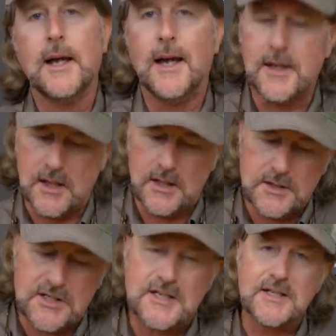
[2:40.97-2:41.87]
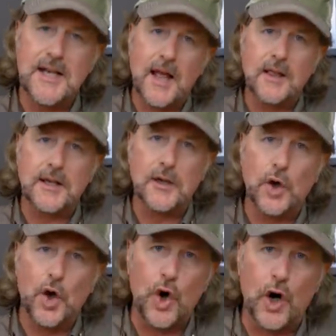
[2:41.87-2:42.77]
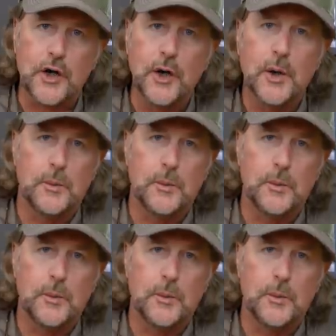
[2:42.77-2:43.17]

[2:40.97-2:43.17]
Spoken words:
And snelling a hook